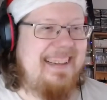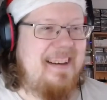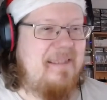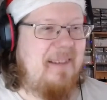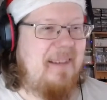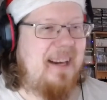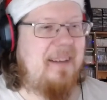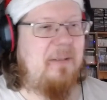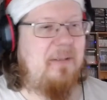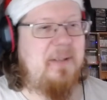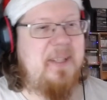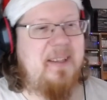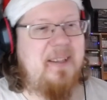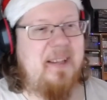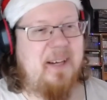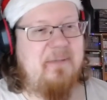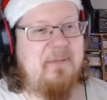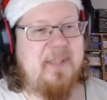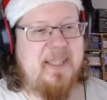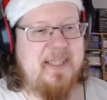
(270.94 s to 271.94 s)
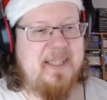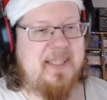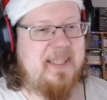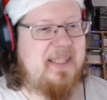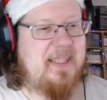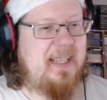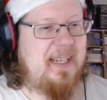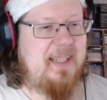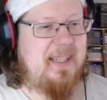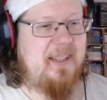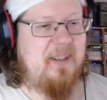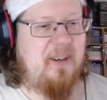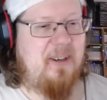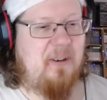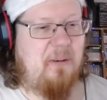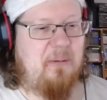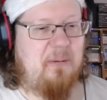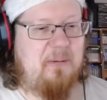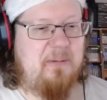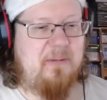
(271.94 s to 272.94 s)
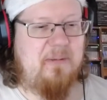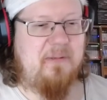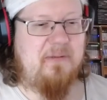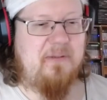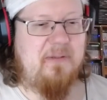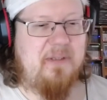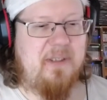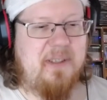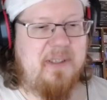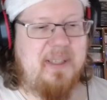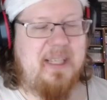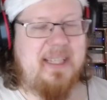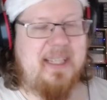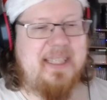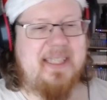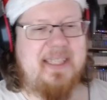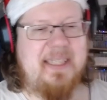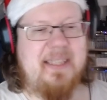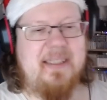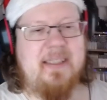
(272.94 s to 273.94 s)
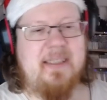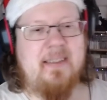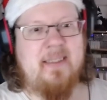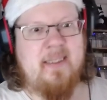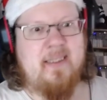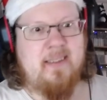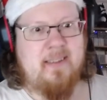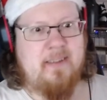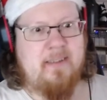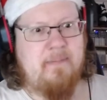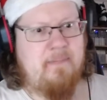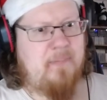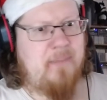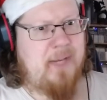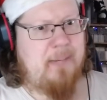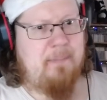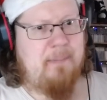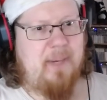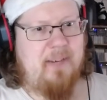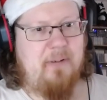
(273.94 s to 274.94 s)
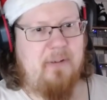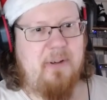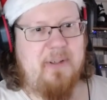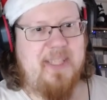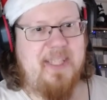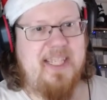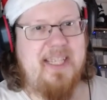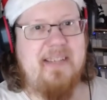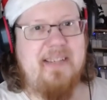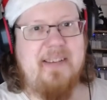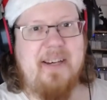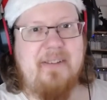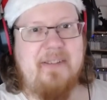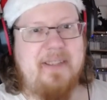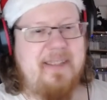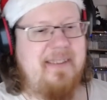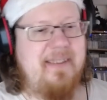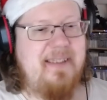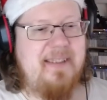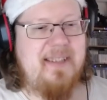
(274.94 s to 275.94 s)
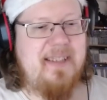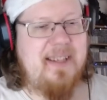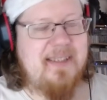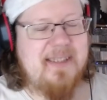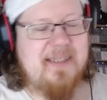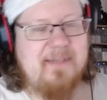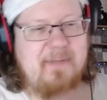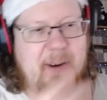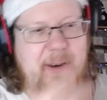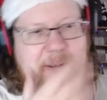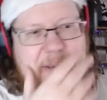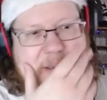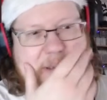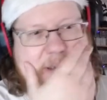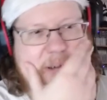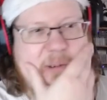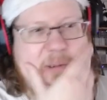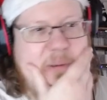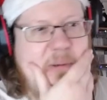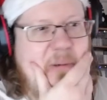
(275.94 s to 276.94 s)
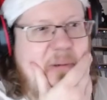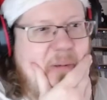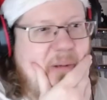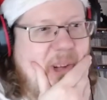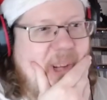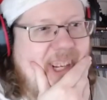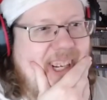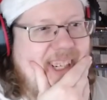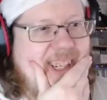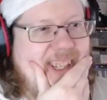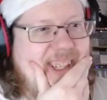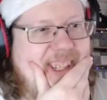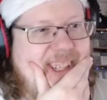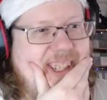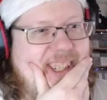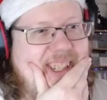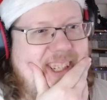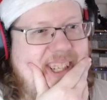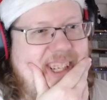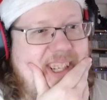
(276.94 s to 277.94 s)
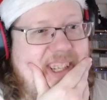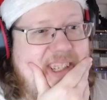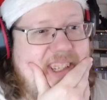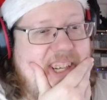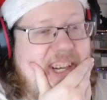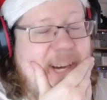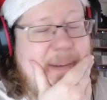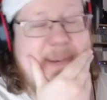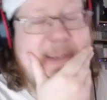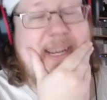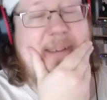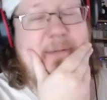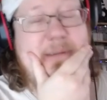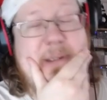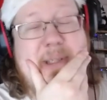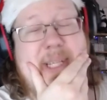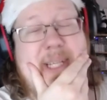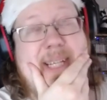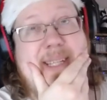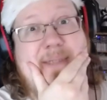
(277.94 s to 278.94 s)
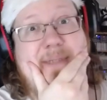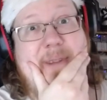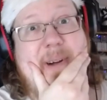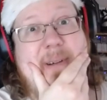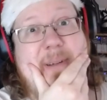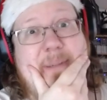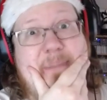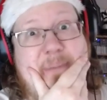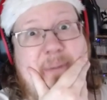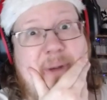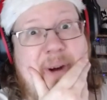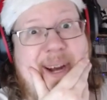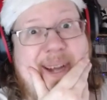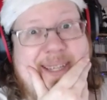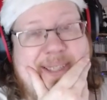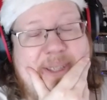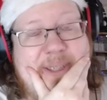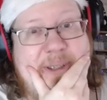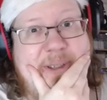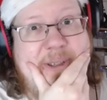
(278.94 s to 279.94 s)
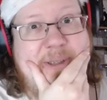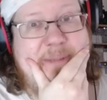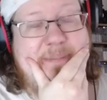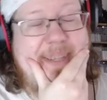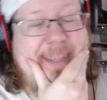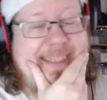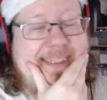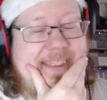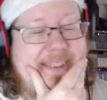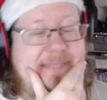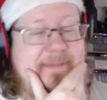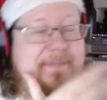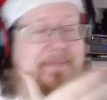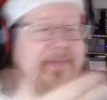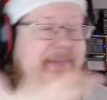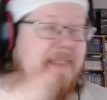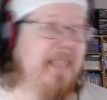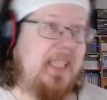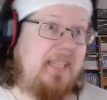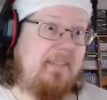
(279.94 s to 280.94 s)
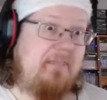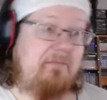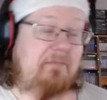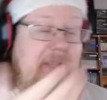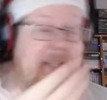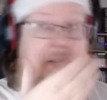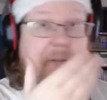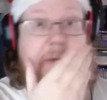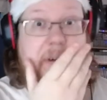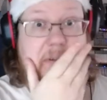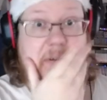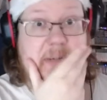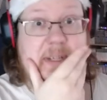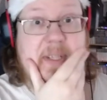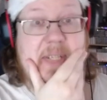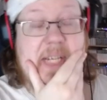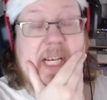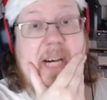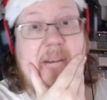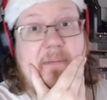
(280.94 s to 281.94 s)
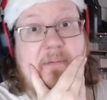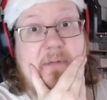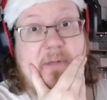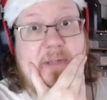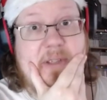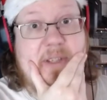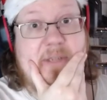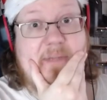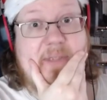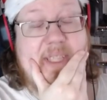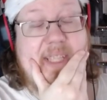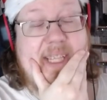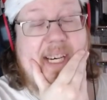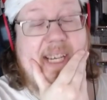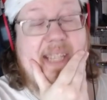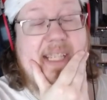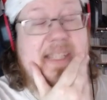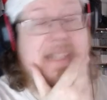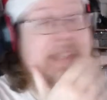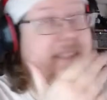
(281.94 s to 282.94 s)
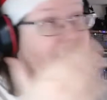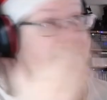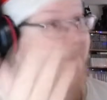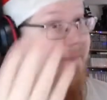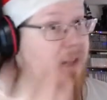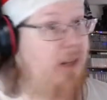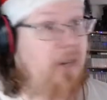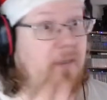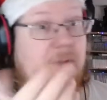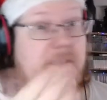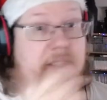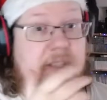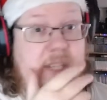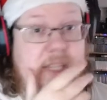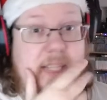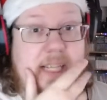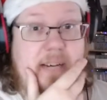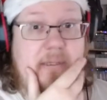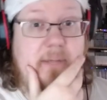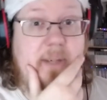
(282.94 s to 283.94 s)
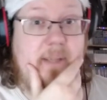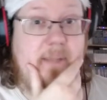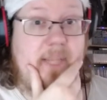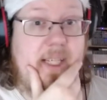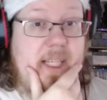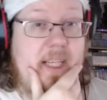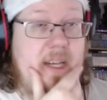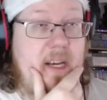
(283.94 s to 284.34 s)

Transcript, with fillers: but I also love this like gold uh, like above her knee there. It's just very cool. Like, I mean, I would say it's very impractical, but when you are dressing up for something nice, obviously that will be